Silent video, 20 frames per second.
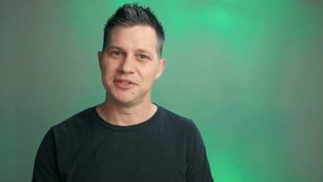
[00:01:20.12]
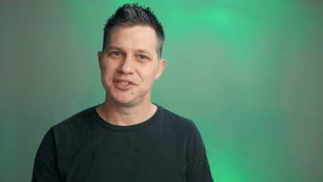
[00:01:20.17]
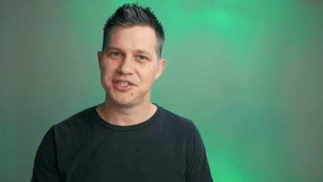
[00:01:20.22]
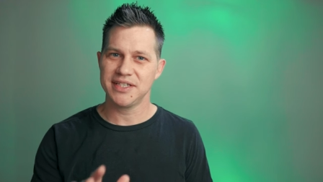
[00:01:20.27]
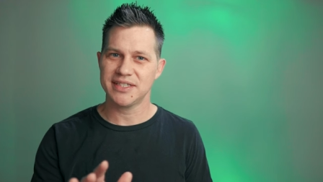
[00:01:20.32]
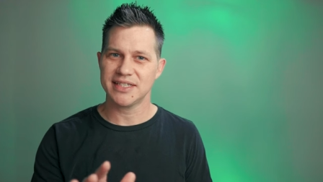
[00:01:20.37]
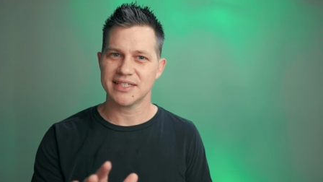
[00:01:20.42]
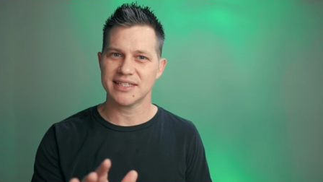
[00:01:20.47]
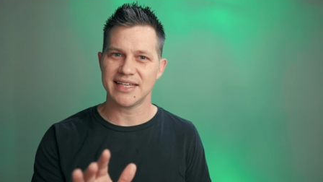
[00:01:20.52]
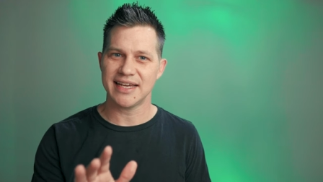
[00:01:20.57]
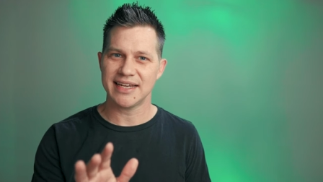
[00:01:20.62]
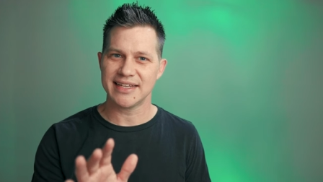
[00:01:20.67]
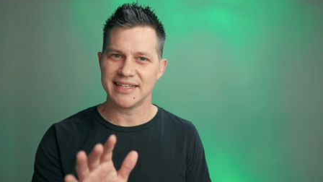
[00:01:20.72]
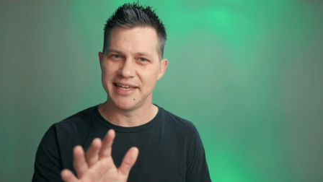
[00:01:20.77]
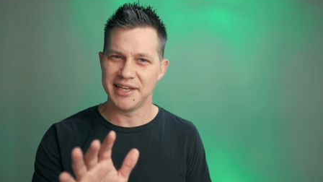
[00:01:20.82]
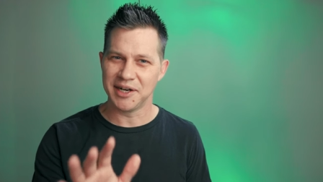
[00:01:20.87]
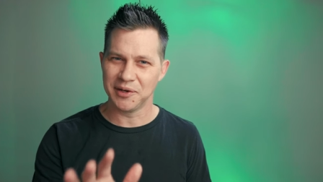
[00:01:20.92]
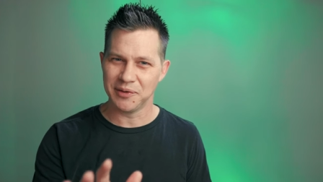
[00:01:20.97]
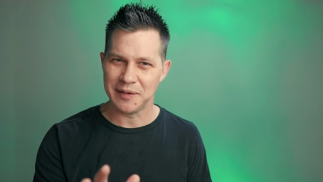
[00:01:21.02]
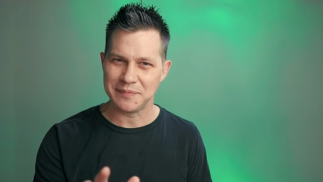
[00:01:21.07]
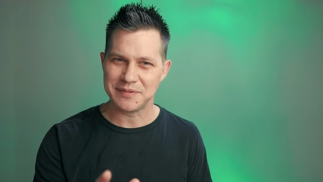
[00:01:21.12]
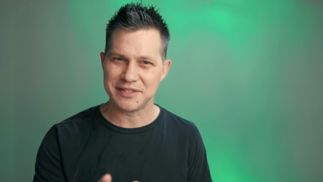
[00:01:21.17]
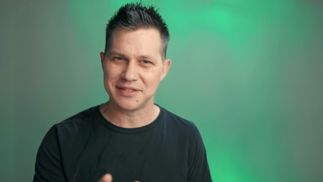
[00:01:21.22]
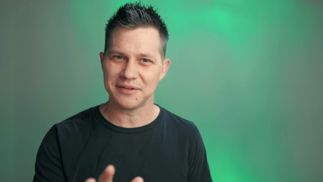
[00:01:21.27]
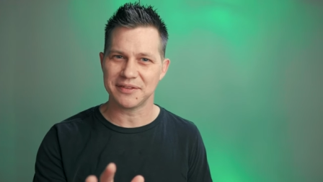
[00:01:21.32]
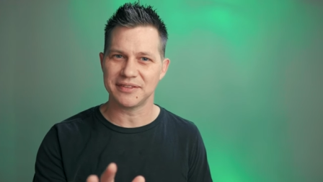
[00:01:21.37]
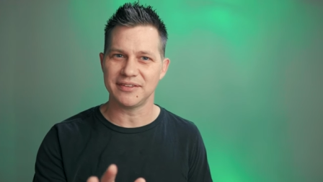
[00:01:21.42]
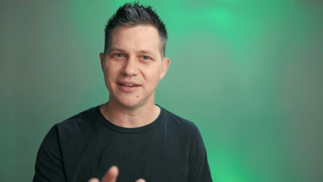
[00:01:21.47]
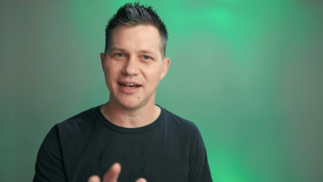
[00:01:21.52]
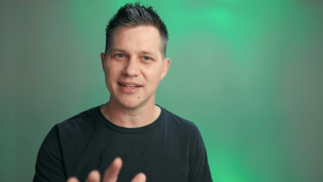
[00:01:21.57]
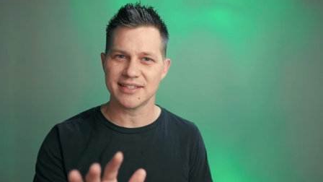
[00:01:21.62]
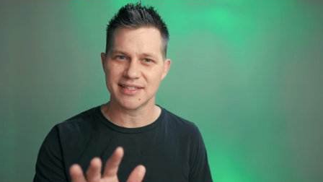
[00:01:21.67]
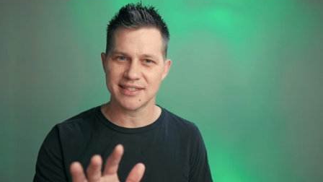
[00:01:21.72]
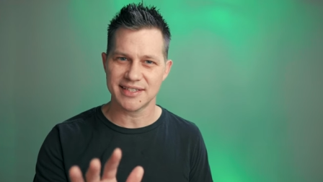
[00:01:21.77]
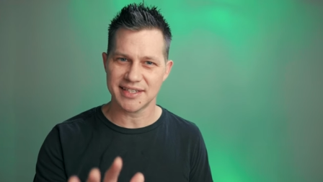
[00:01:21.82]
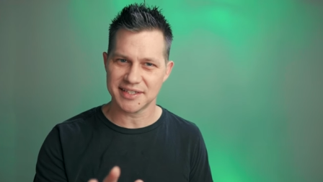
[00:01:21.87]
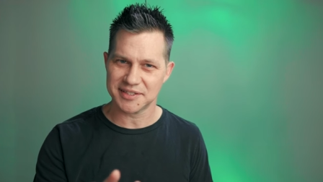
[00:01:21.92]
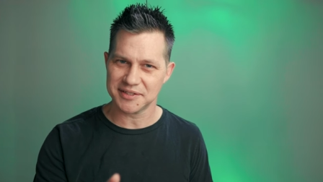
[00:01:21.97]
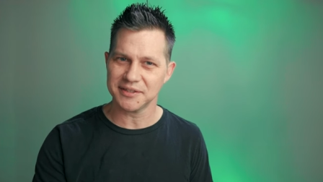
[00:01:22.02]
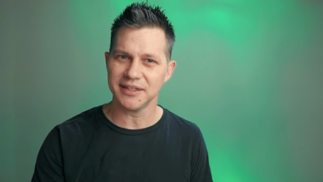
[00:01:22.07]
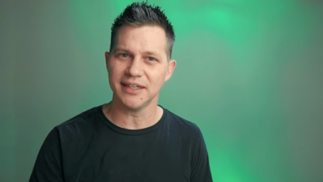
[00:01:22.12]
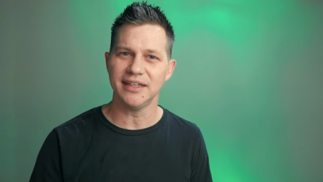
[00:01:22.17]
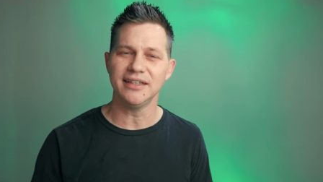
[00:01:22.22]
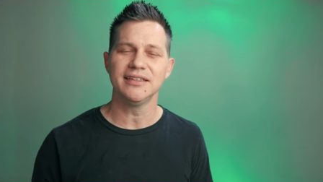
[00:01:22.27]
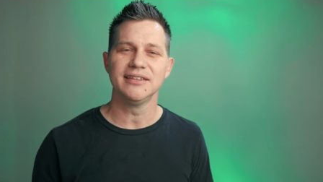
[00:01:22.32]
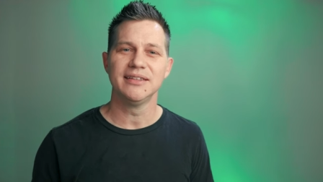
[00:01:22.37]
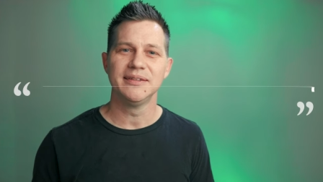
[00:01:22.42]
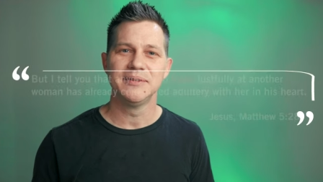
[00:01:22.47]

But Jesus kind of interrupts their thoughts and says, Okay,